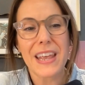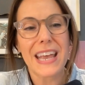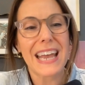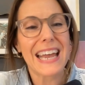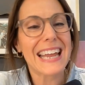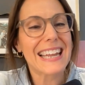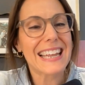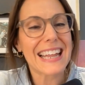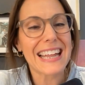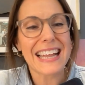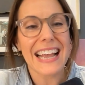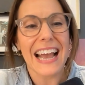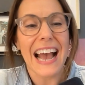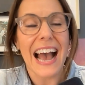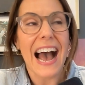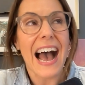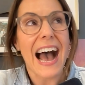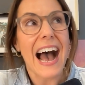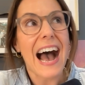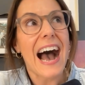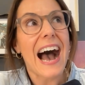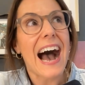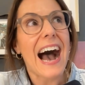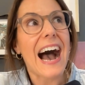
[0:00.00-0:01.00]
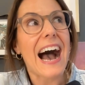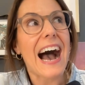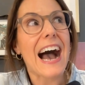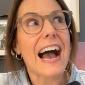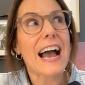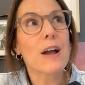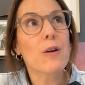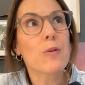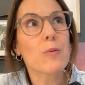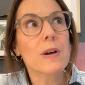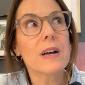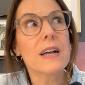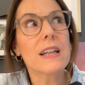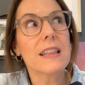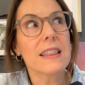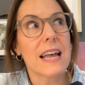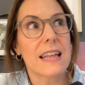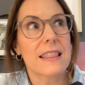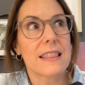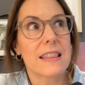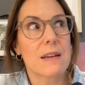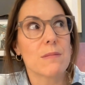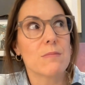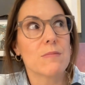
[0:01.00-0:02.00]
And like, I will
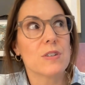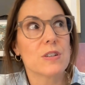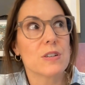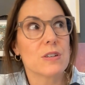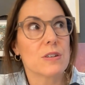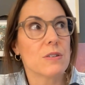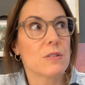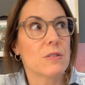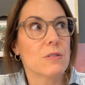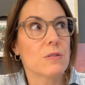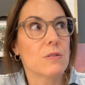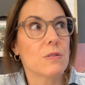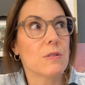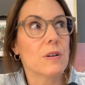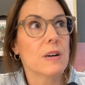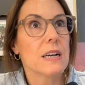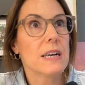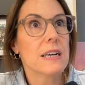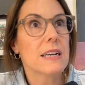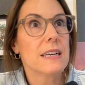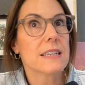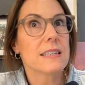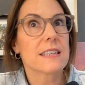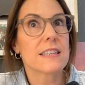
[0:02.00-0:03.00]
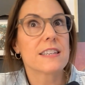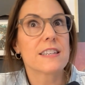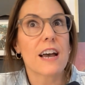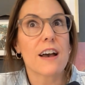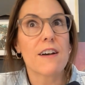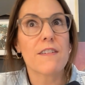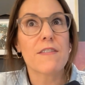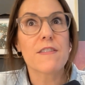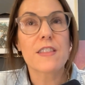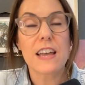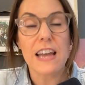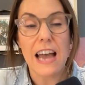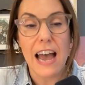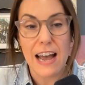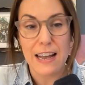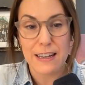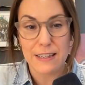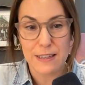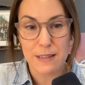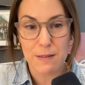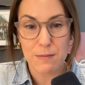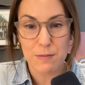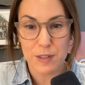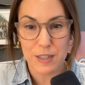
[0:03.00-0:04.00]
let them do stuff that
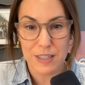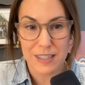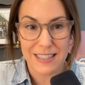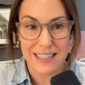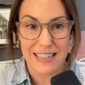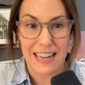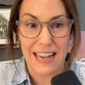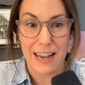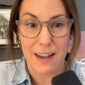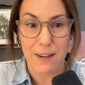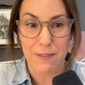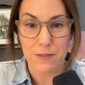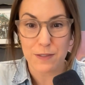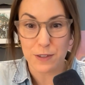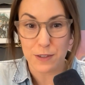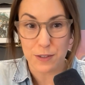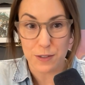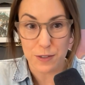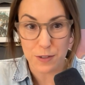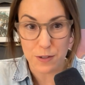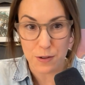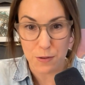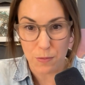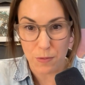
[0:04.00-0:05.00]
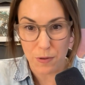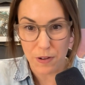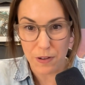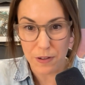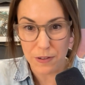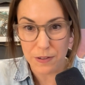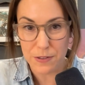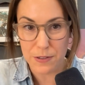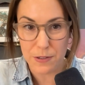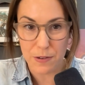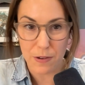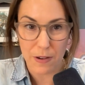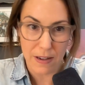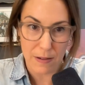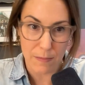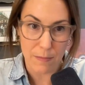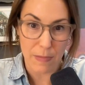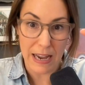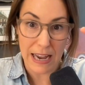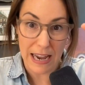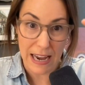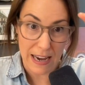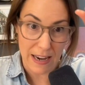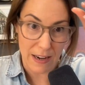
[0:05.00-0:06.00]
has them just stay after school. So
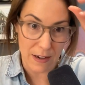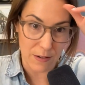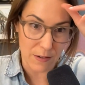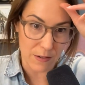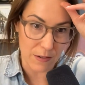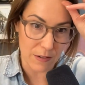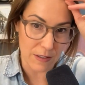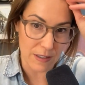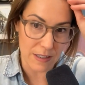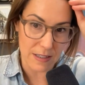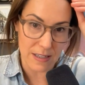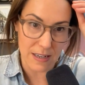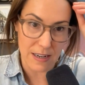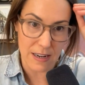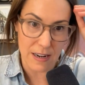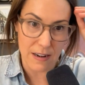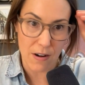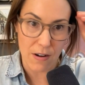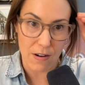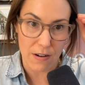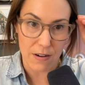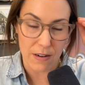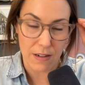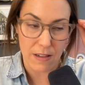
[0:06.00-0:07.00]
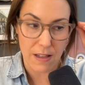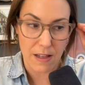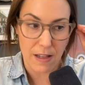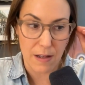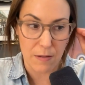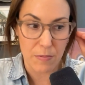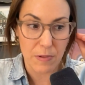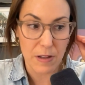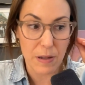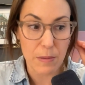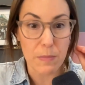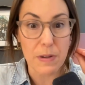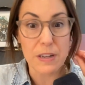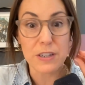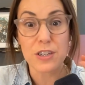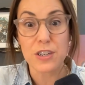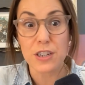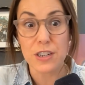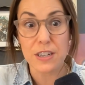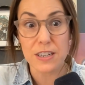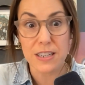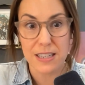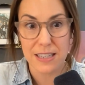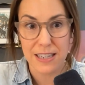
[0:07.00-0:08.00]
my 8-year-old is in an art club, but
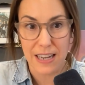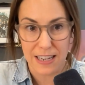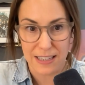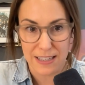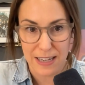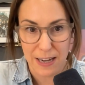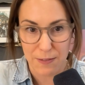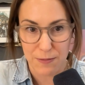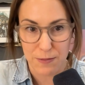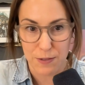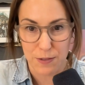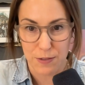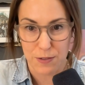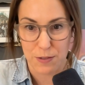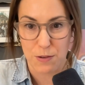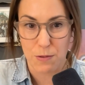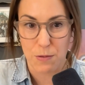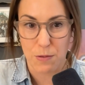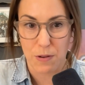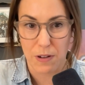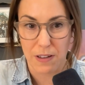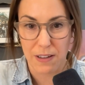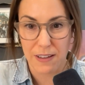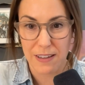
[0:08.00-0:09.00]
she just stays after school.